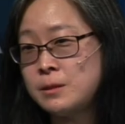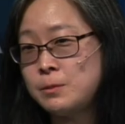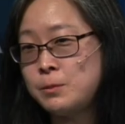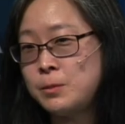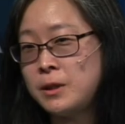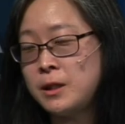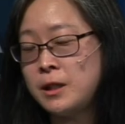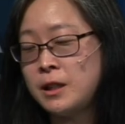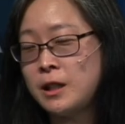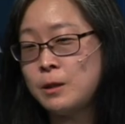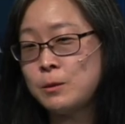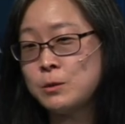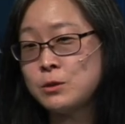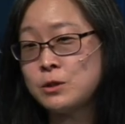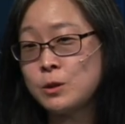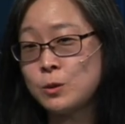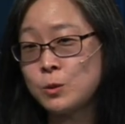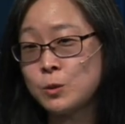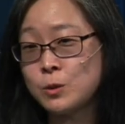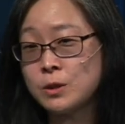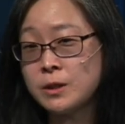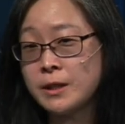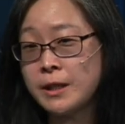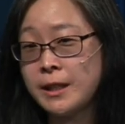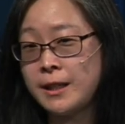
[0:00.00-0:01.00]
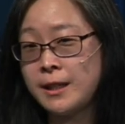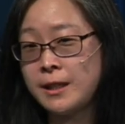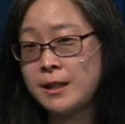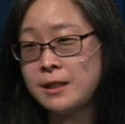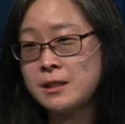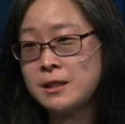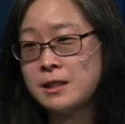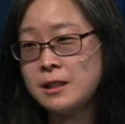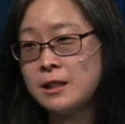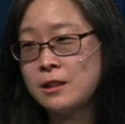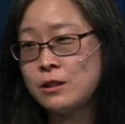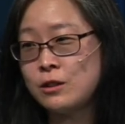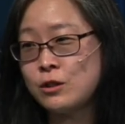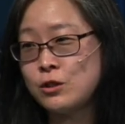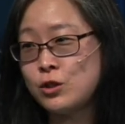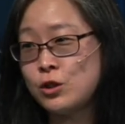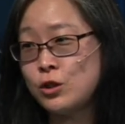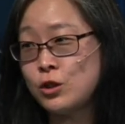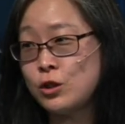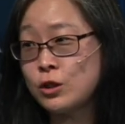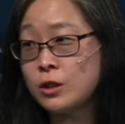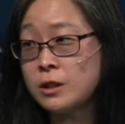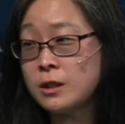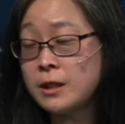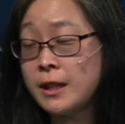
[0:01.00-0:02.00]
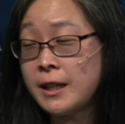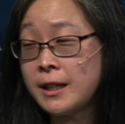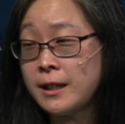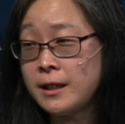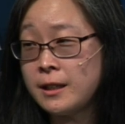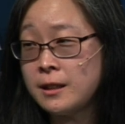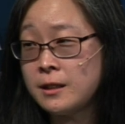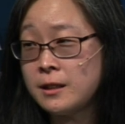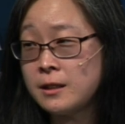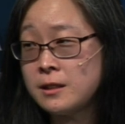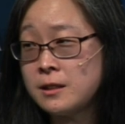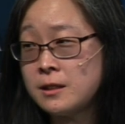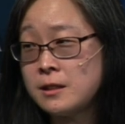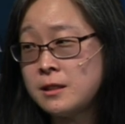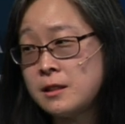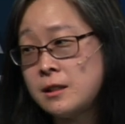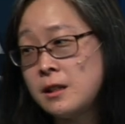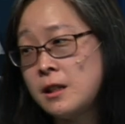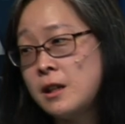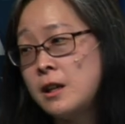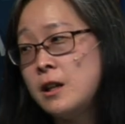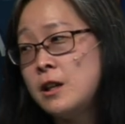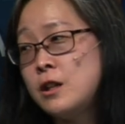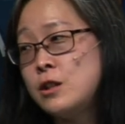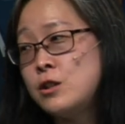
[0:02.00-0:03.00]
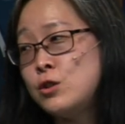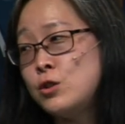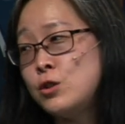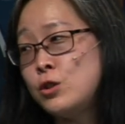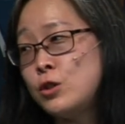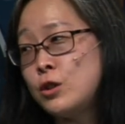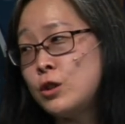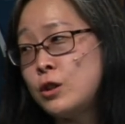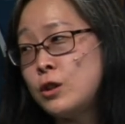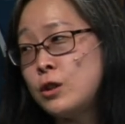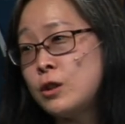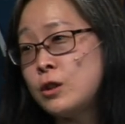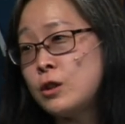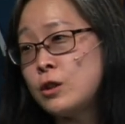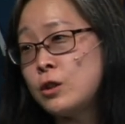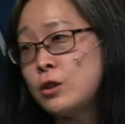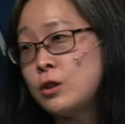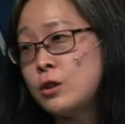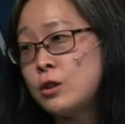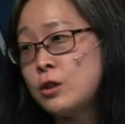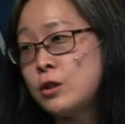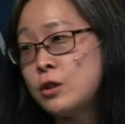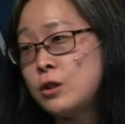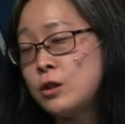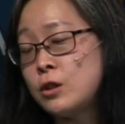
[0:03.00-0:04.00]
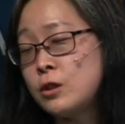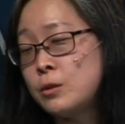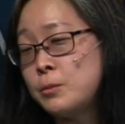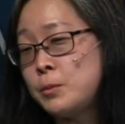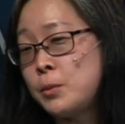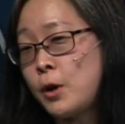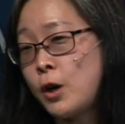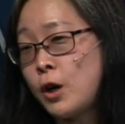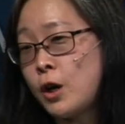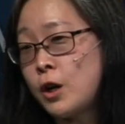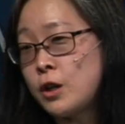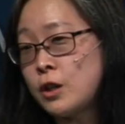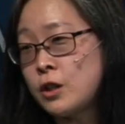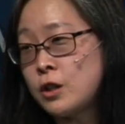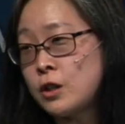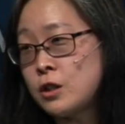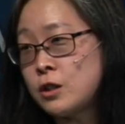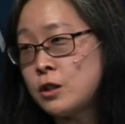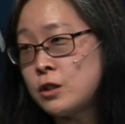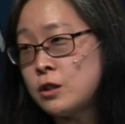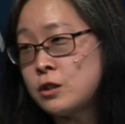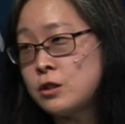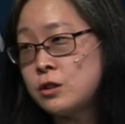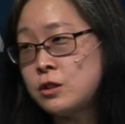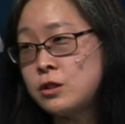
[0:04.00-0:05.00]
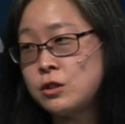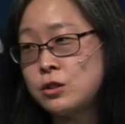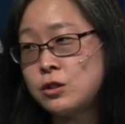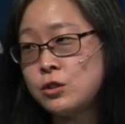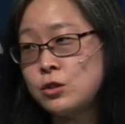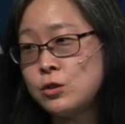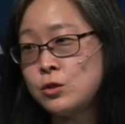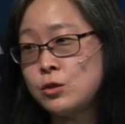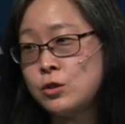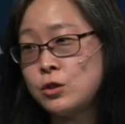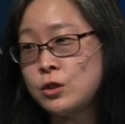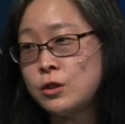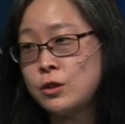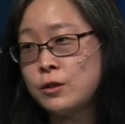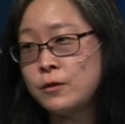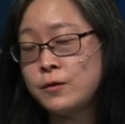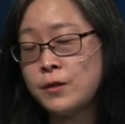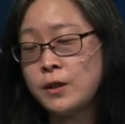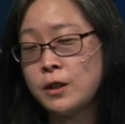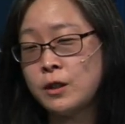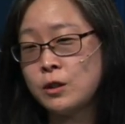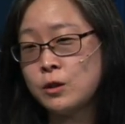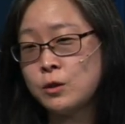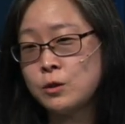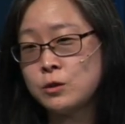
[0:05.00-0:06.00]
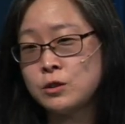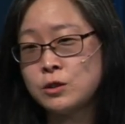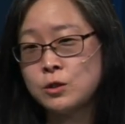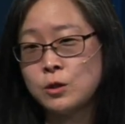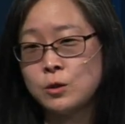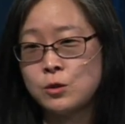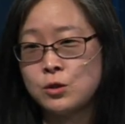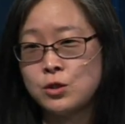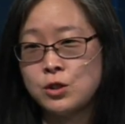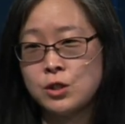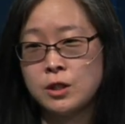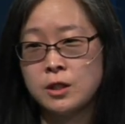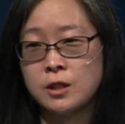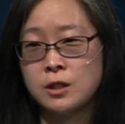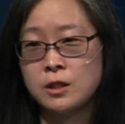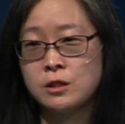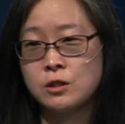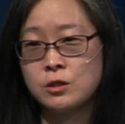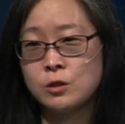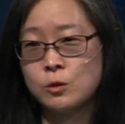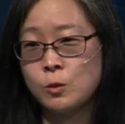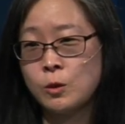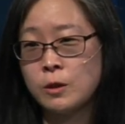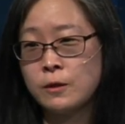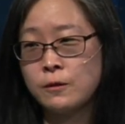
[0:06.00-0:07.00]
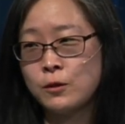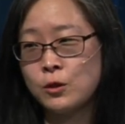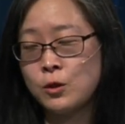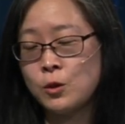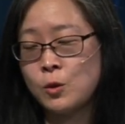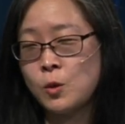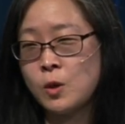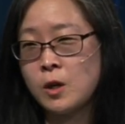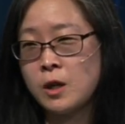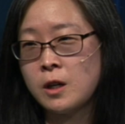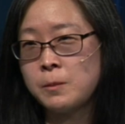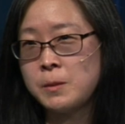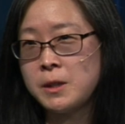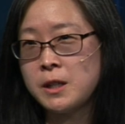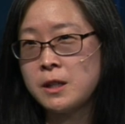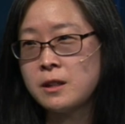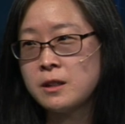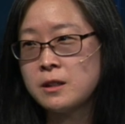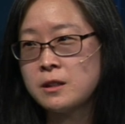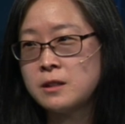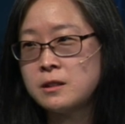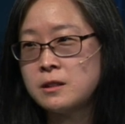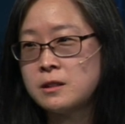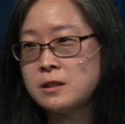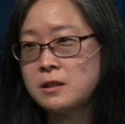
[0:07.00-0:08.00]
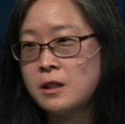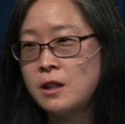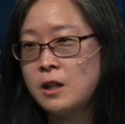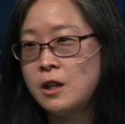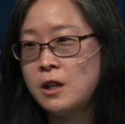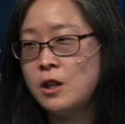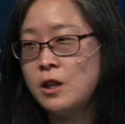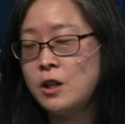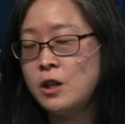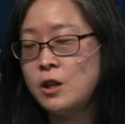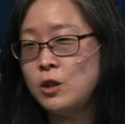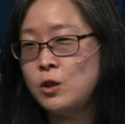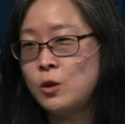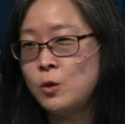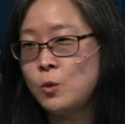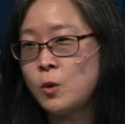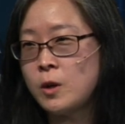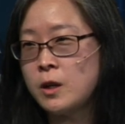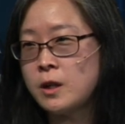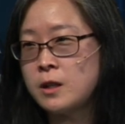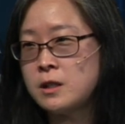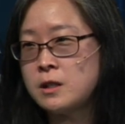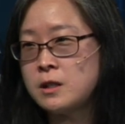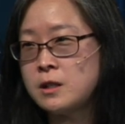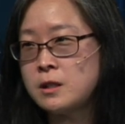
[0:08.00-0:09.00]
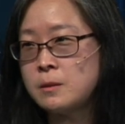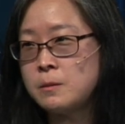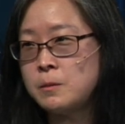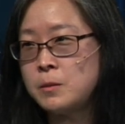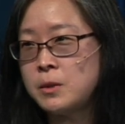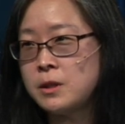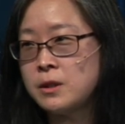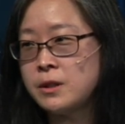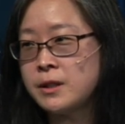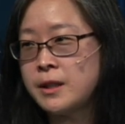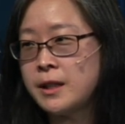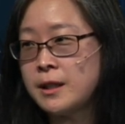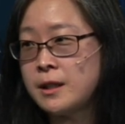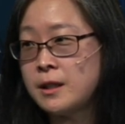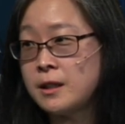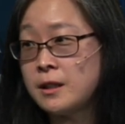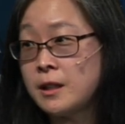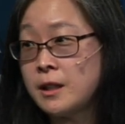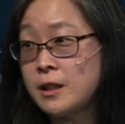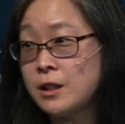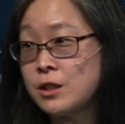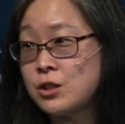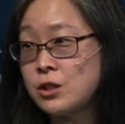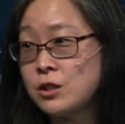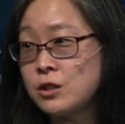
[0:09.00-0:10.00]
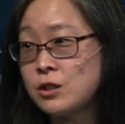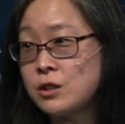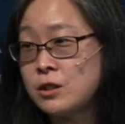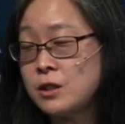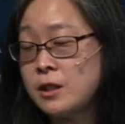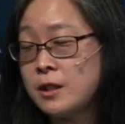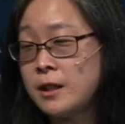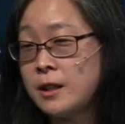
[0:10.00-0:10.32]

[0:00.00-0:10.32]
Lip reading: being able to relate either to your clients, to your partners, to your fellow associates, or wherever you are, because you want to build that connection.